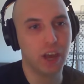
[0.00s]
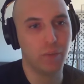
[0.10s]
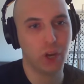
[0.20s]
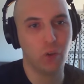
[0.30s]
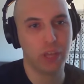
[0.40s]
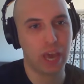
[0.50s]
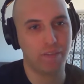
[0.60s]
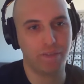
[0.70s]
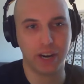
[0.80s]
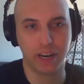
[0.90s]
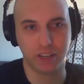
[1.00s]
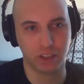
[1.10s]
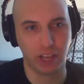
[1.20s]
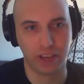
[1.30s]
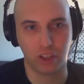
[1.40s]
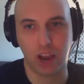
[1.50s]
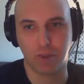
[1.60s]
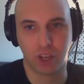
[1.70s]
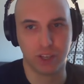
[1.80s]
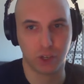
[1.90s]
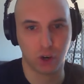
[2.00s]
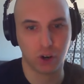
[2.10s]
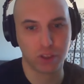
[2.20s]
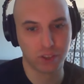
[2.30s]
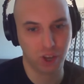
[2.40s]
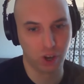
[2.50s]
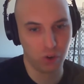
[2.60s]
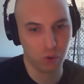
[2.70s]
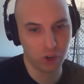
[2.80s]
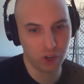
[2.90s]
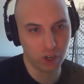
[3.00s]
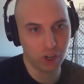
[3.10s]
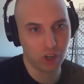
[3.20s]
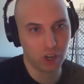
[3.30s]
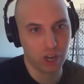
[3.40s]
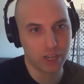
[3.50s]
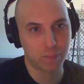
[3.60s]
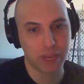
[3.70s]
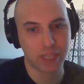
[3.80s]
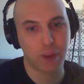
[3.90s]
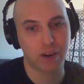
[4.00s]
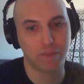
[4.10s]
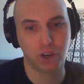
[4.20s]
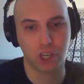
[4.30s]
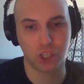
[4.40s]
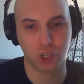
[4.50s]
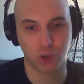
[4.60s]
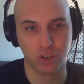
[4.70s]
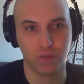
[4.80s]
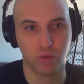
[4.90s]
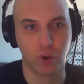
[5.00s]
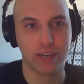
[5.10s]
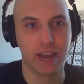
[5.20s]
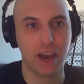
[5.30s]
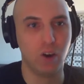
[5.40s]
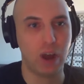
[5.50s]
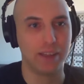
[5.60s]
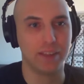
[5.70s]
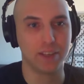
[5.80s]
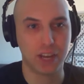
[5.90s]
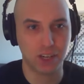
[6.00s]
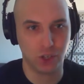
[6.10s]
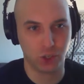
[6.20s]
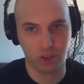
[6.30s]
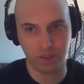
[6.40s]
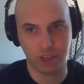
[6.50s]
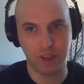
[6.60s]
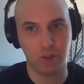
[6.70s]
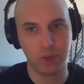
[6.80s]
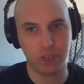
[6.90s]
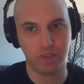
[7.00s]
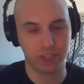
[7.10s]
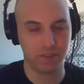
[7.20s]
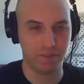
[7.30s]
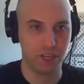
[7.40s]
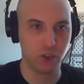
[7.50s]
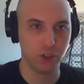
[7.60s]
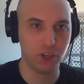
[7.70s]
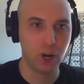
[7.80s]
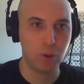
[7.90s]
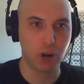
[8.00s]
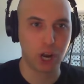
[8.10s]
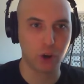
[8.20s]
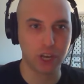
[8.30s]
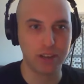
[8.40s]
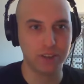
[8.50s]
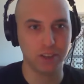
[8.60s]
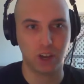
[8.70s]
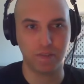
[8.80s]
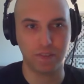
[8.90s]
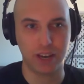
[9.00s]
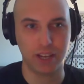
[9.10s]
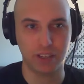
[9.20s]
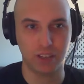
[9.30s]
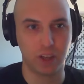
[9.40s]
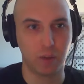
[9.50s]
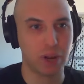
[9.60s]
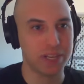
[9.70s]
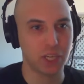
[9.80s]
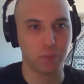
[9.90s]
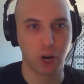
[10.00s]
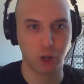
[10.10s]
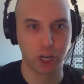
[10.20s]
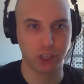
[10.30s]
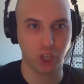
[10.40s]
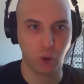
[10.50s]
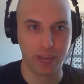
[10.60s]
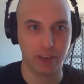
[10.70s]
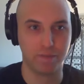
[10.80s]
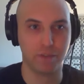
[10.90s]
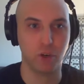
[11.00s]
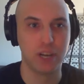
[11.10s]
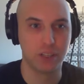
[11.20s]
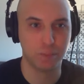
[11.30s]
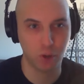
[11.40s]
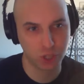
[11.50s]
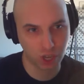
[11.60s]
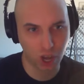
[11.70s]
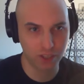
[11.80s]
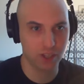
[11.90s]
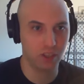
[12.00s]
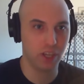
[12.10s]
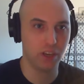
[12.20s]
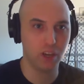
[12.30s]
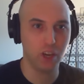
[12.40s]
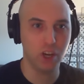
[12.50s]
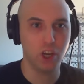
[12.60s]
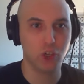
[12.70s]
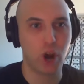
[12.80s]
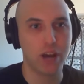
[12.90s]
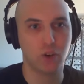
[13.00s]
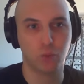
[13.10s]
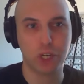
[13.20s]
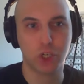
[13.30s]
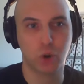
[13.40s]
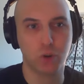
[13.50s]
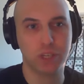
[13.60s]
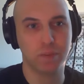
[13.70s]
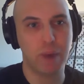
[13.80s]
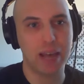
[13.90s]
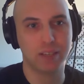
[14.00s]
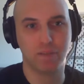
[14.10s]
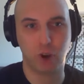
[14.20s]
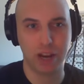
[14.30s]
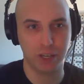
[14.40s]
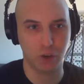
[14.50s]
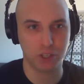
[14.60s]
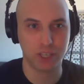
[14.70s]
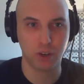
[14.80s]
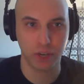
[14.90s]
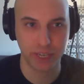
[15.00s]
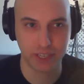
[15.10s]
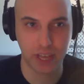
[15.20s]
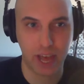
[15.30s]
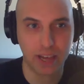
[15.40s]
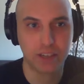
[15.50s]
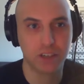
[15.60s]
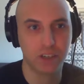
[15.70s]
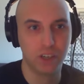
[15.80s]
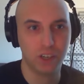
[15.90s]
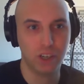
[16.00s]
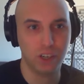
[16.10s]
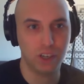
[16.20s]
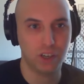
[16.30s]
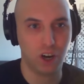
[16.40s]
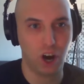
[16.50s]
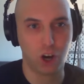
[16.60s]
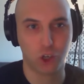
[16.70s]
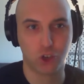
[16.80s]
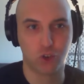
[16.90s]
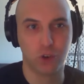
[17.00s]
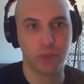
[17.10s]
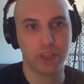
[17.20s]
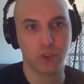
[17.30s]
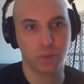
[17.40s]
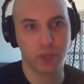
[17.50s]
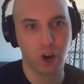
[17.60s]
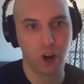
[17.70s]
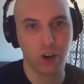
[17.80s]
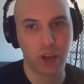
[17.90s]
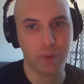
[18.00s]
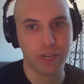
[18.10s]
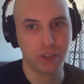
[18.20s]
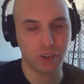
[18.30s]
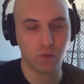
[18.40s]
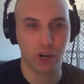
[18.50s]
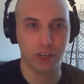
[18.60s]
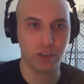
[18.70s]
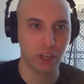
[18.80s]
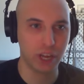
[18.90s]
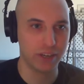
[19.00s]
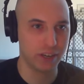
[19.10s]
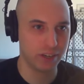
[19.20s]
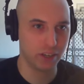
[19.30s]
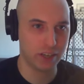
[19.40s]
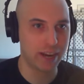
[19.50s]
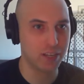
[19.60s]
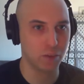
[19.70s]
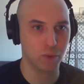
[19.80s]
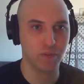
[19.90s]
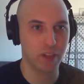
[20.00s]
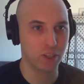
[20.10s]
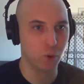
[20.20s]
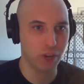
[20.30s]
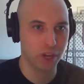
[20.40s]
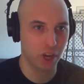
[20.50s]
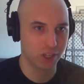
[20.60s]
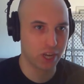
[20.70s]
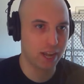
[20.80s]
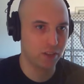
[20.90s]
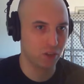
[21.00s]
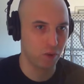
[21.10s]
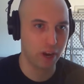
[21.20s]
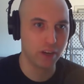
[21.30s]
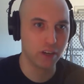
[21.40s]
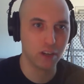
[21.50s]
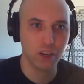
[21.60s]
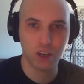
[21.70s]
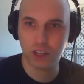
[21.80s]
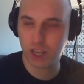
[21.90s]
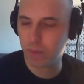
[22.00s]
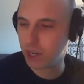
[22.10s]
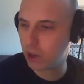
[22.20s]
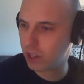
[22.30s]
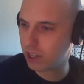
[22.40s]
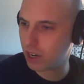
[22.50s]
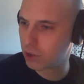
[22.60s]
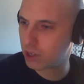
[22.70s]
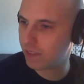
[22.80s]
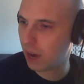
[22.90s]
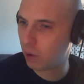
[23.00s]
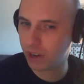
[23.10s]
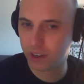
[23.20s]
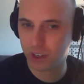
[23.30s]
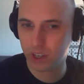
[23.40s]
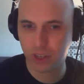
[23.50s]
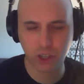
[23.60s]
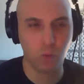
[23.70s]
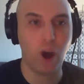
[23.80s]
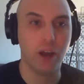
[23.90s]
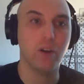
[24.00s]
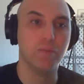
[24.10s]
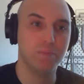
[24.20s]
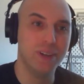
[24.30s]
and we only have finite like lives on this earth. So it's better for us to sort of right now at this stage in sort of the development of like the field, prioritize the stuff that is essentially prioritize the low-hanging fruit, as opposed to constantly trying to reach towards these massive grandiose theories that are extremely hard. I mean, it took like decades to prove that smoking caused cancer, right? Does anybody know the history of that one? It took a while.